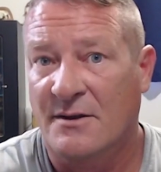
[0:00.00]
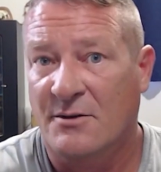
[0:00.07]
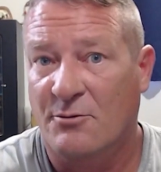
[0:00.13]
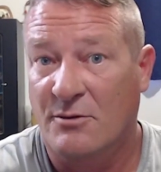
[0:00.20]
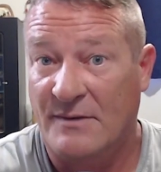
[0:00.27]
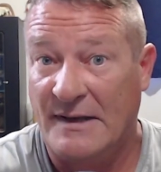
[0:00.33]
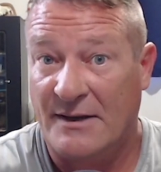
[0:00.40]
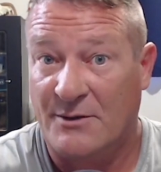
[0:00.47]

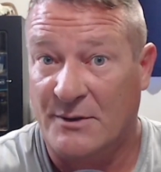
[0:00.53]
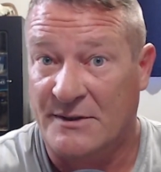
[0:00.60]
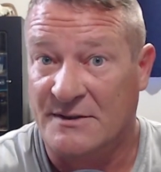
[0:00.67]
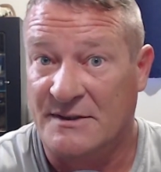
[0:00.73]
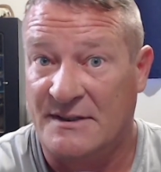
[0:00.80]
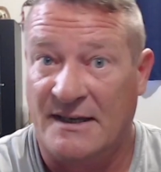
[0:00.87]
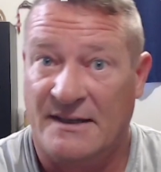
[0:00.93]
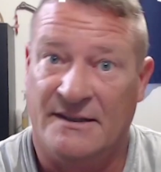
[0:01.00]
we've got to
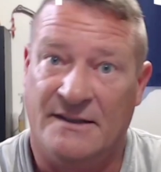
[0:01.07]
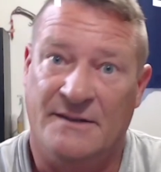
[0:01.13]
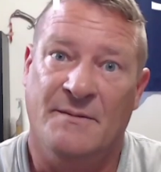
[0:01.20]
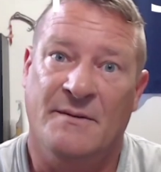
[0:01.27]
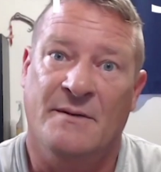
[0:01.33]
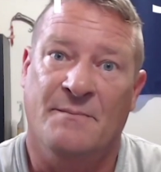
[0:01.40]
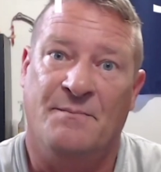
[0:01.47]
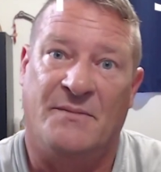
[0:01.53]
understand that
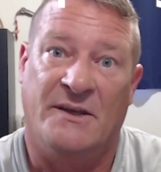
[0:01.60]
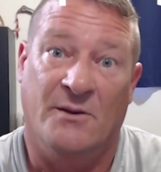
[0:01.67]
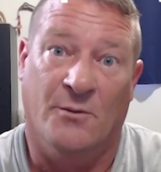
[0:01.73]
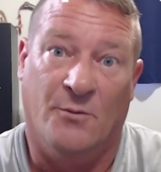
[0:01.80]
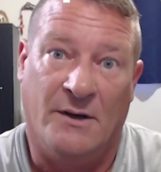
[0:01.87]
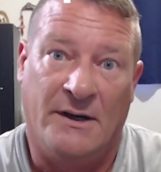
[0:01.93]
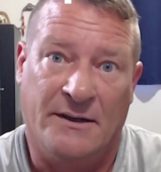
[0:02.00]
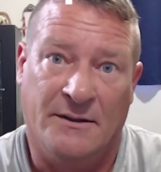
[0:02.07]
in the
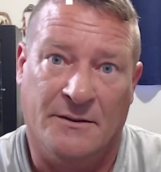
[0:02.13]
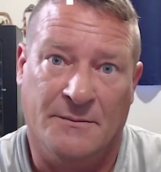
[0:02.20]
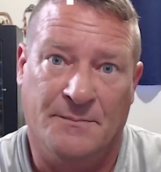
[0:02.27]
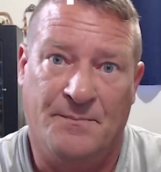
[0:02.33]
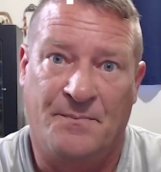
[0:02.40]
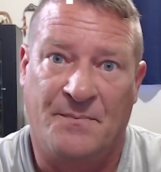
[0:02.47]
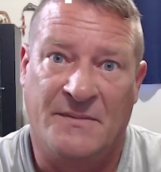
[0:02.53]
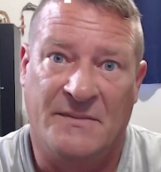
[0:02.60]
wild,
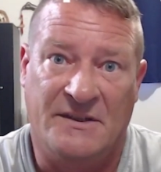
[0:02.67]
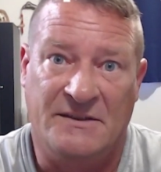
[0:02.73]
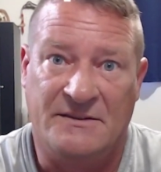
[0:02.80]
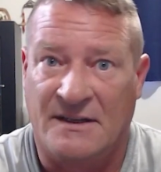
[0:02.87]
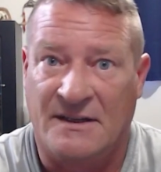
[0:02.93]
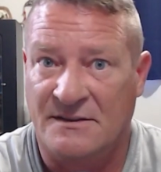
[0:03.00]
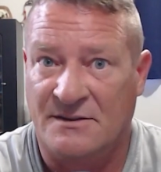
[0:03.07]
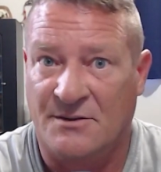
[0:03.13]
these
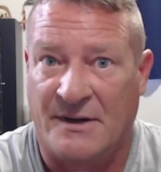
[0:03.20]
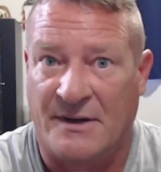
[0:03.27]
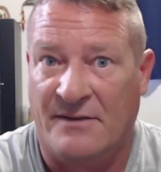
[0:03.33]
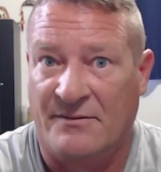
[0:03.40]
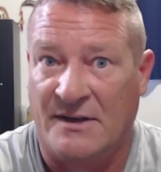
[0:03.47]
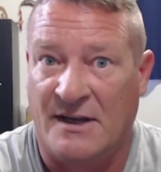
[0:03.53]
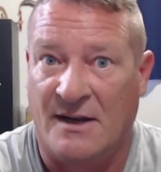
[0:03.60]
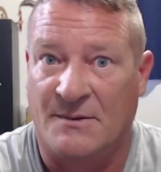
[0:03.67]
guys don't
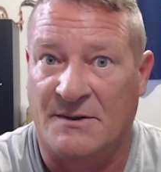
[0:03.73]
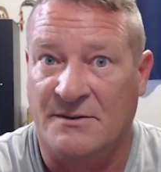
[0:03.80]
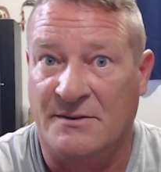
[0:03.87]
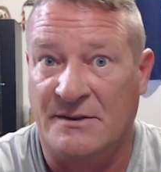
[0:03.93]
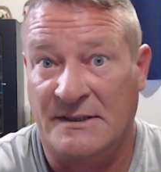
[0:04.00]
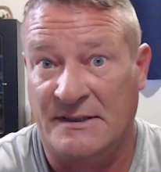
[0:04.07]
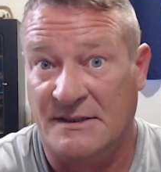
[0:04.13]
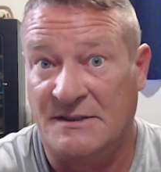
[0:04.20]
have the
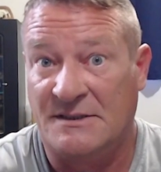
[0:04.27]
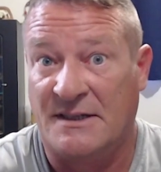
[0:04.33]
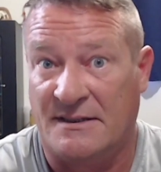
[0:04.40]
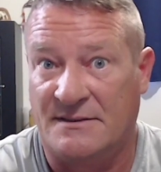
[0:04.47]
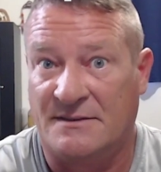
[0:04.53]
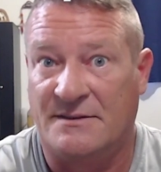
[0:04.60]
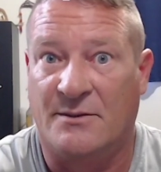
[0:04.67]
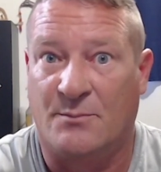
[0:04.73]
opportunity to
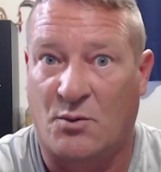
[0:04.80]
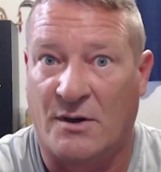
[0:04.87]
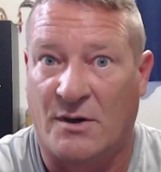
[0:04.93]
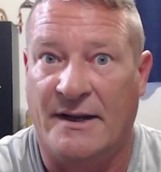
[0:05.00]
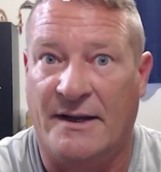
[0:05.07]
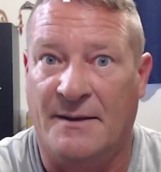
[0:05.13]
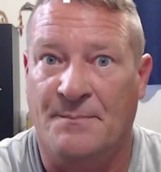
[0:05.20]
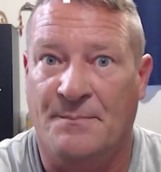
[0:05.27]
chase their
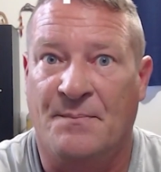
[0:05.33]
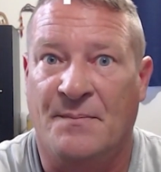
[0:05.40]
prey.